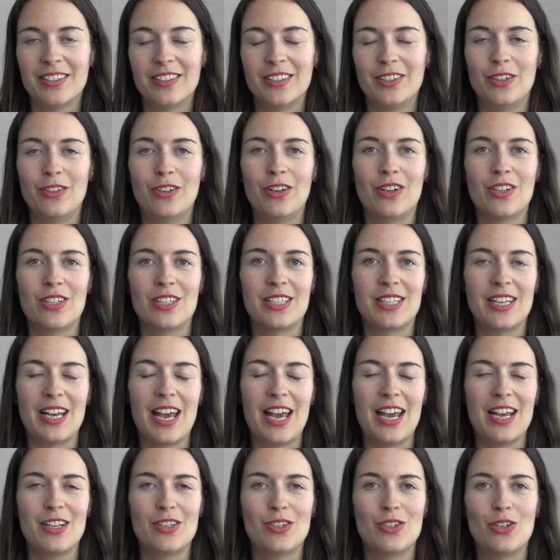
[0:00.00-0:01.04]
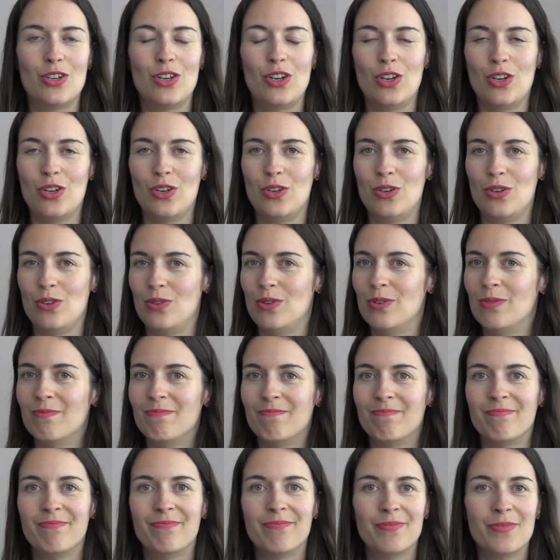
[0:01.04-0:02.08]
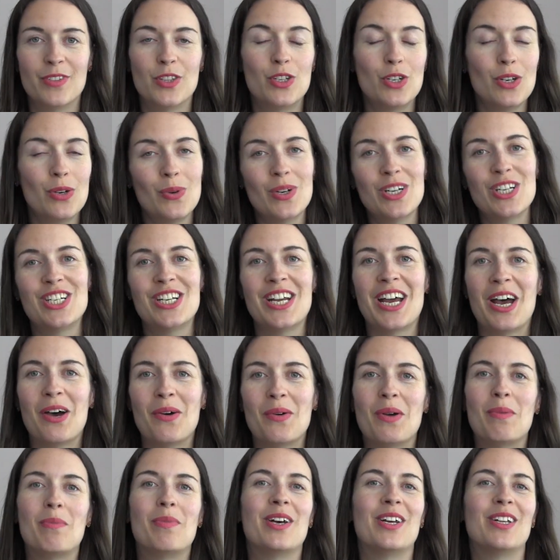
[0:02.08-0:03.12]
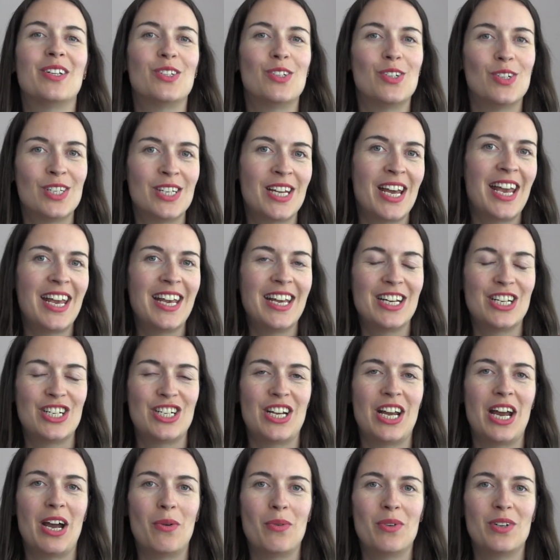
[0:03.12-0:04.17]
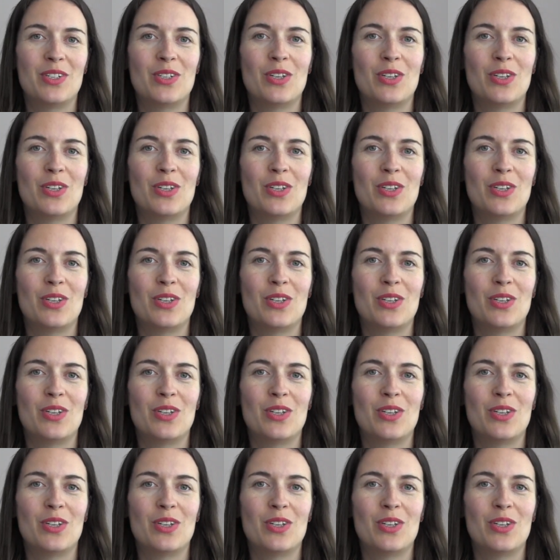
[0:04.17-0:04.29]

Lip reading: you don't say to do a shower, but to take a shower.